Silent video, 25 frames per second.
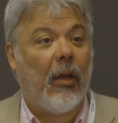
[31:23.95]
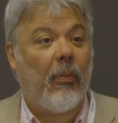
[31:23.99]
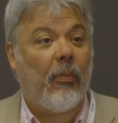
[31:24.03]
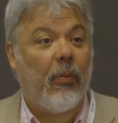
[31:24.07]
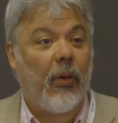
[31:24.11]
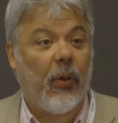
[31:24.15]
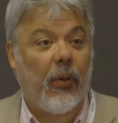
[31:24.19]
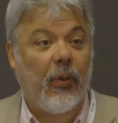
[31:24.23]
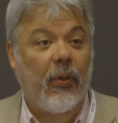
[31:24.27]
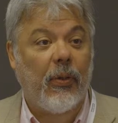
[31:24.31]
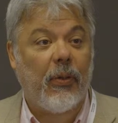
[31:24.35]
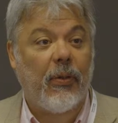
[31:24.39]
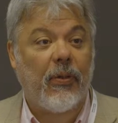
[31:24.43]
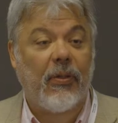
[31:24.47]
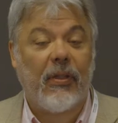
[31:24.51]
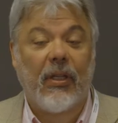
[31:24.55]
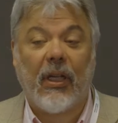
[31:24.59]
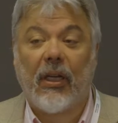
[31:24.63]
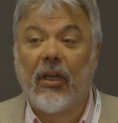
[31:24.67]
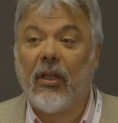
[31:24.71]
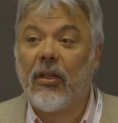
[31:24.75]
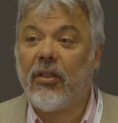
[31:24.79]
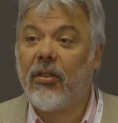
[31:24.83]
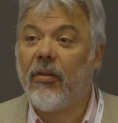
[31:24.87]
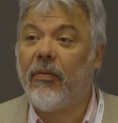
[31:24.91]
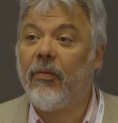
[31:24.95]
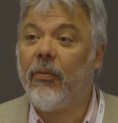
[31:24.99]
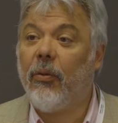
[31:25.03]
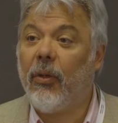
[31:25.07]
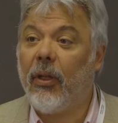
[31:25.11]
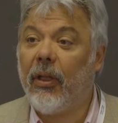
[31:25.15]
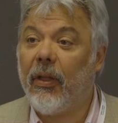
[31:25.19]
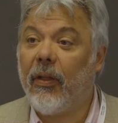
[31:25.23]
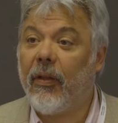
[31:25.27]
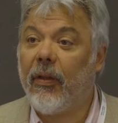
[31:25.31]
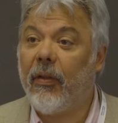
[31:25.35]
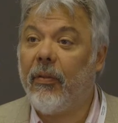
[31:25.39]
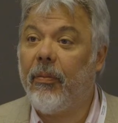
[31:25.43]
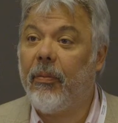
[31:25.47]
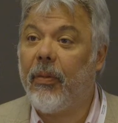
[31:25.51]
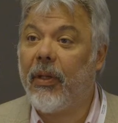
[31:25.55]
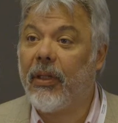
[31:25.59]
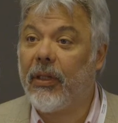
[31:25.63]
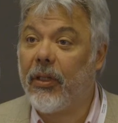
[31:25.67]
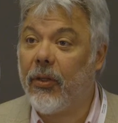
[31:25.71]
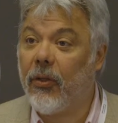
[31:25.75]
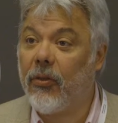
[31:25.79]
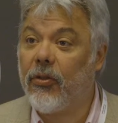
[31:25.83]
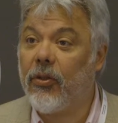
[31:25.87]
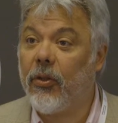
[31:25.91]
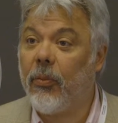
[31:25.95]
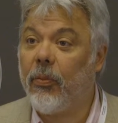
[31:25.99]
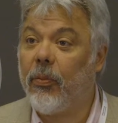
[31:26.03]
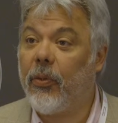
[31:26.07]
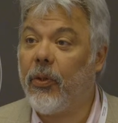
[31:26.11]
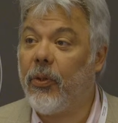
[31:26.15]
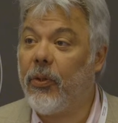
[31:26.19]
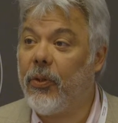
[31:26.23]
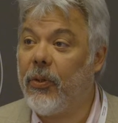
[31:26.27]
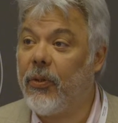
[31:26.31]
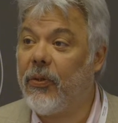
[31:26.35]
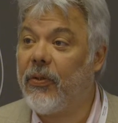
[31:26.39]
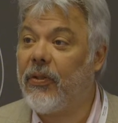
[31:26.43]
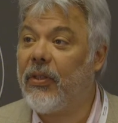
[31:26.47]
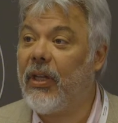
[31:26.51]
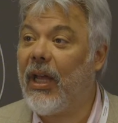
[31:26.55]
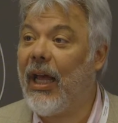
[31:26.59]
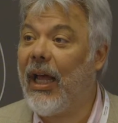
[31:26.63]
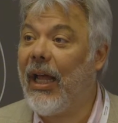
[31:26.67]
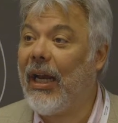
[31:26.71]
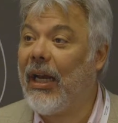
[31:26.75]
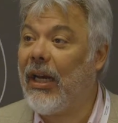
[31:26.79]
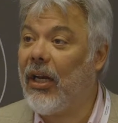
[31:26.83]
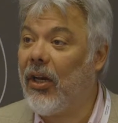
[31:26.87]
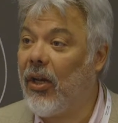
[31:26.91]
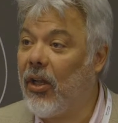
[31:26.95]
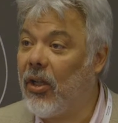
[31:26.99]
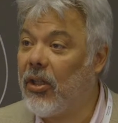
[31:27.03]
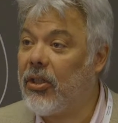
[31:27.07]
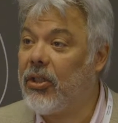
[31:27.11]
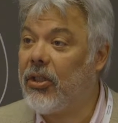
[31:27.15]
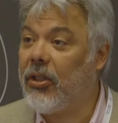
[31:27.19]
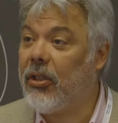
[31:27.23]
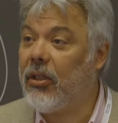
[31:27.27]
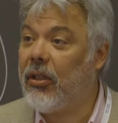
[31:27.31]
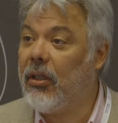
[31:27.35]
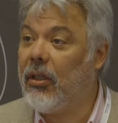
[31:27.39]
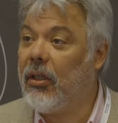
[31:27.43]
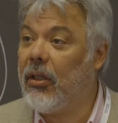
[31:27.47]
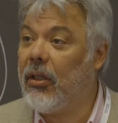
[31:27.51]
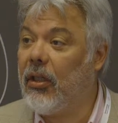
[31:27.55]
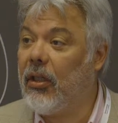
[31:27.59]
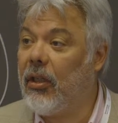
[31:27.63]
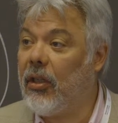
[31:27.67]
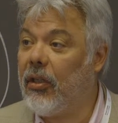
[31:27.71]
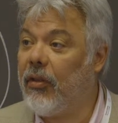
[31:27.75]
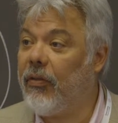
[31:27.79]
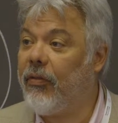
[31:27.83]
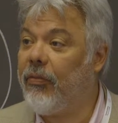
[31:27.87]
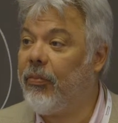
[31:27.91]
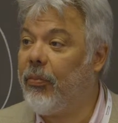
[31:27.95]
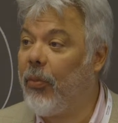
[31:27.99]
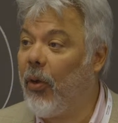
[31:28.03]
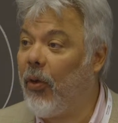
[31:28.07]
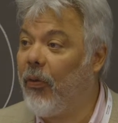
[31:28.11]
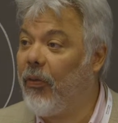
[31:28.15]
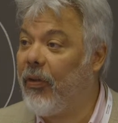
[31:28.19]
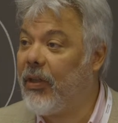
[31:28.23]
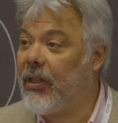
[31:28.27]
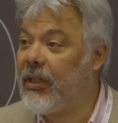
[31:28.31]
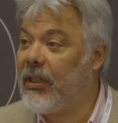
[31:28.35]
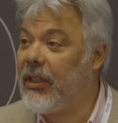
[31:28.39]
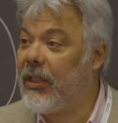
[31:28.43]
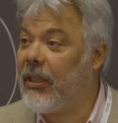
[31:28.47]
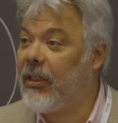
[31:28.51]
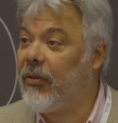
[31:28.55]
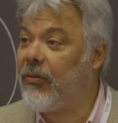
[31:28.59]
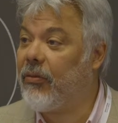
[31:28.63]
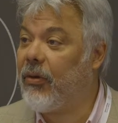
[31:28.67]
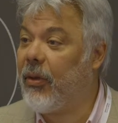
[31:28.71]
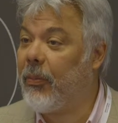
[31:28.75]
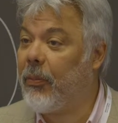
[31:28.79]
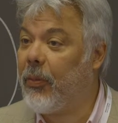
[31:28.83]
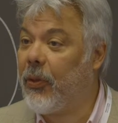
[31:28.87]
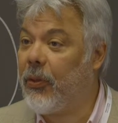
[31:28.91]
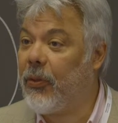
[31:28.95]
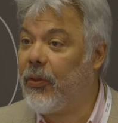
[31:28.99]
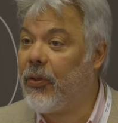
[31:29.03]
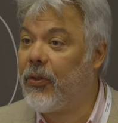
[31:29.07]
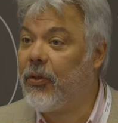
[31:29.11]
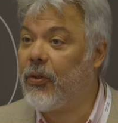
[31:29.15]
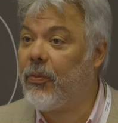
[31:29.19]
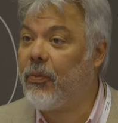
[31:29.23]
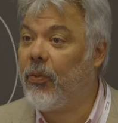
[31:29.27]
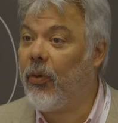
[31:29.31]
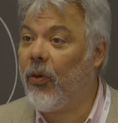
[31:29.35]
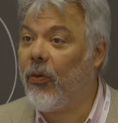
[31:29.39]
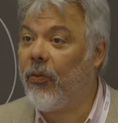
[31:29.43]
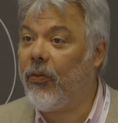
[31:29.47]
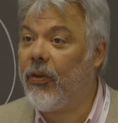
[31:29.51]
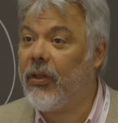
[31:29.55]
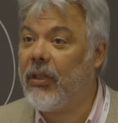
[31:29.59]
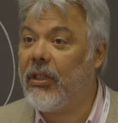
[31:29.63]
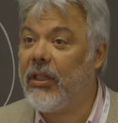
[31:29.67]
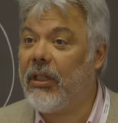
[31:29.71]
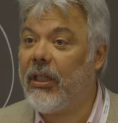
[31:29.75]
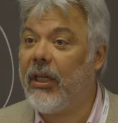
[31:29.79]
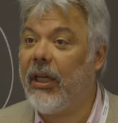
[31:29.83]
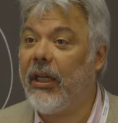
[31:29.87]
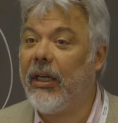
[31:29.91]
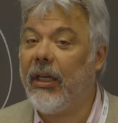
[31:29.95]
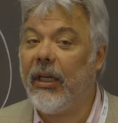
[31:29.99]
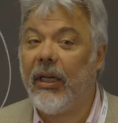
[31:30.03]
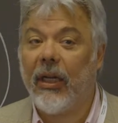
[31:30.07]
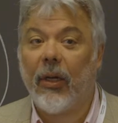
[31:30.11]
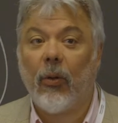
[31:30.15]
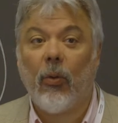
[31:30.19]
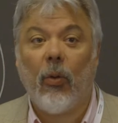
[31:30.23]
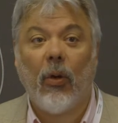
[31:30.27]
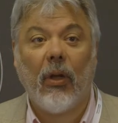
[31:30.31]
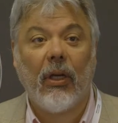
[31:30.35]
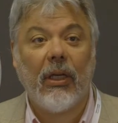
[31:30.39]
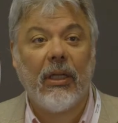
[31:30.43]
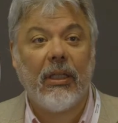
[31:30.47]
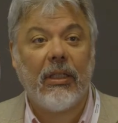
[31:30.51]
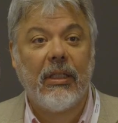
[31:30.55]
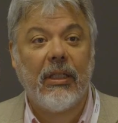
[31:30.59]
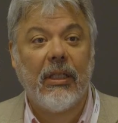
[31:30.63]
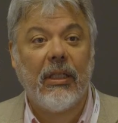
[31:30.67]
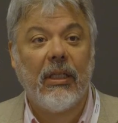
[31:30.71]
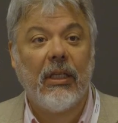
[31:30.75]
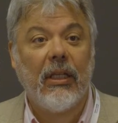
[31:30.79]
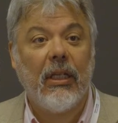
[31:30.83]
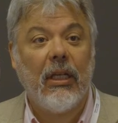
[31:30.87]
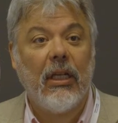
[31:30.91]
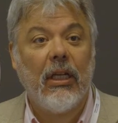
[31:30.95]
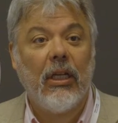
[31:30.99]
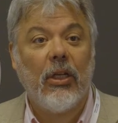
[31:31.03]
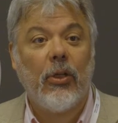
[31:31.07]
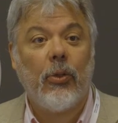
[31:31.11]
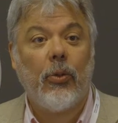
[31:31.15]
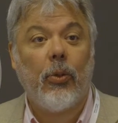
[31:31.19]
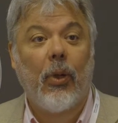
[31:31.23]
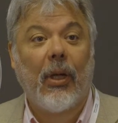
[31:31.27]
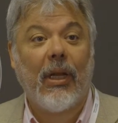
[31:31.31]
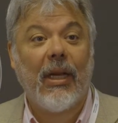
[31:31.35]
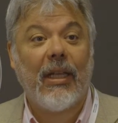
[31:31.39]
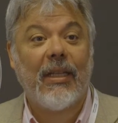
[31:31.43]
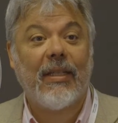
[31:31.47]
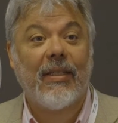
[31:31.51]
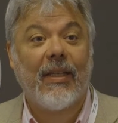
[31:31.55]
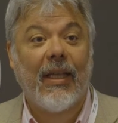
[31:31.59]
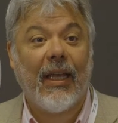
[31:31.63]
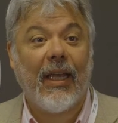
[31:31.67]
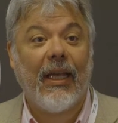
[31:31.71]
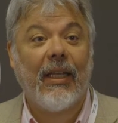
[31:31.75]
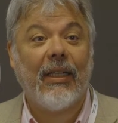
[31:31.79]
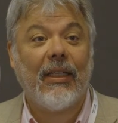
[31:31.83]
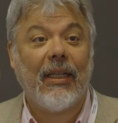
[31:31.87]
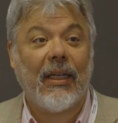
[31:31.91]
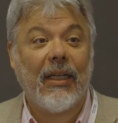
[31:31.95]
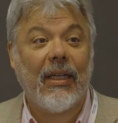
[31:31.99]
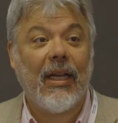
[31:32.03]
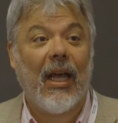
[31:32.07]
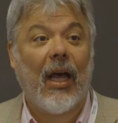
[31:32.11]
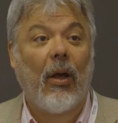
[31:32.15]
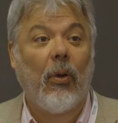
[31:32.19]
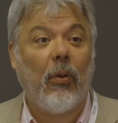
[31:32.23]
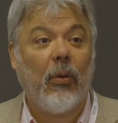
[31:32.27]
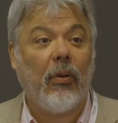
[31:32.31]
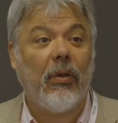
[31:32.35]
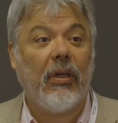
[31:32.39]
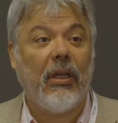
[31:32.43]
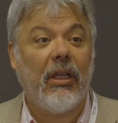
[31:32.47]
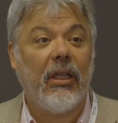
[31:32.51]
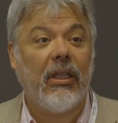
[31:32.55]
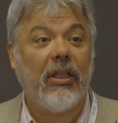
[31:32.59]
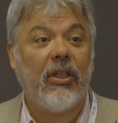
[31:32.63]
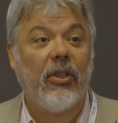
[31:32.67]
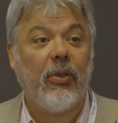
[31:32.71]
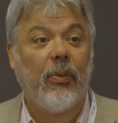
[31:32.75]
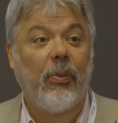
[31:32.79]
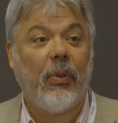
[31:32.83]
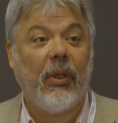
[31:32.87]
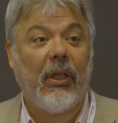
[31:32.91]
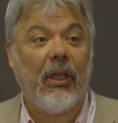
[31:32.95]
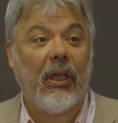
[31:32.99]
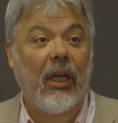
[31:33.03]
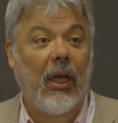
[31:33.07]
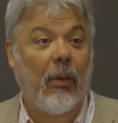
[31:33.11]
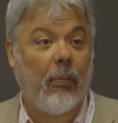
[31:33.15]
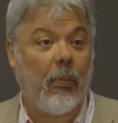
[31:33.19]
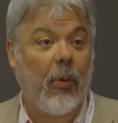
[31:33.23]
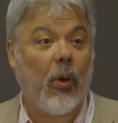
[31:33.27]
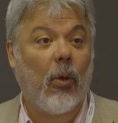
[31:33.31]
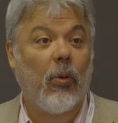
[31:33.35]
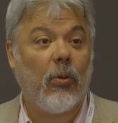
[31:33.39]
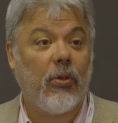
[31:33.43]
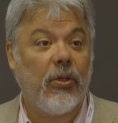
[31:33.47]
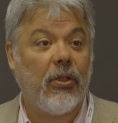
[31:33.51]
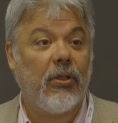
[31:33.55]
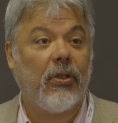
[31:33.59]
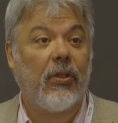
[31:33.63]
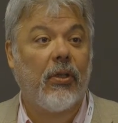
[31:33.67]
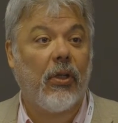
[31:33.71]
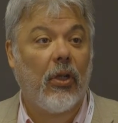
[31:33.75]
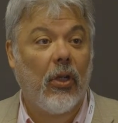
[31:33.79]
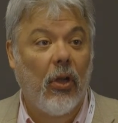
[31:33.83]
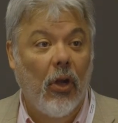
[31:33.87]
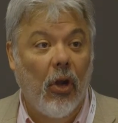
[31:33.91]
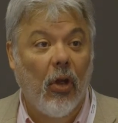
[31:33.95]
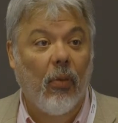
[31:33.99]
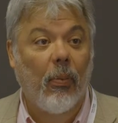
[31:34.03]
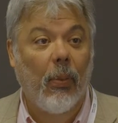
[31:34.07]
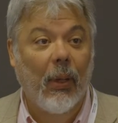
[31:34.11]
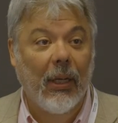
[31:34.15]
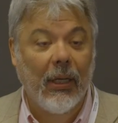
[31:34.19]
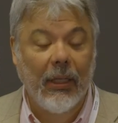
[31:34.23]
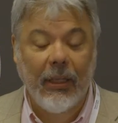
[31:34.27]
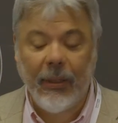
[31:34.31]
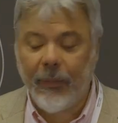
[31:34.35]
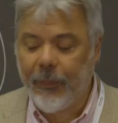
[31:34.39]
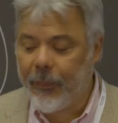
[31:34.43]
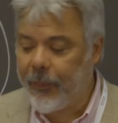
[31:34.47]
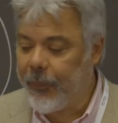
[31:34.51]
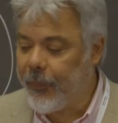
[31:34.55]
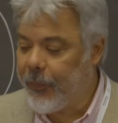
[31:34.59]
produce a lot of wealth, but also produce a lot of poverty, reproduce poverty and inequality to a scale that now need to be approached globally.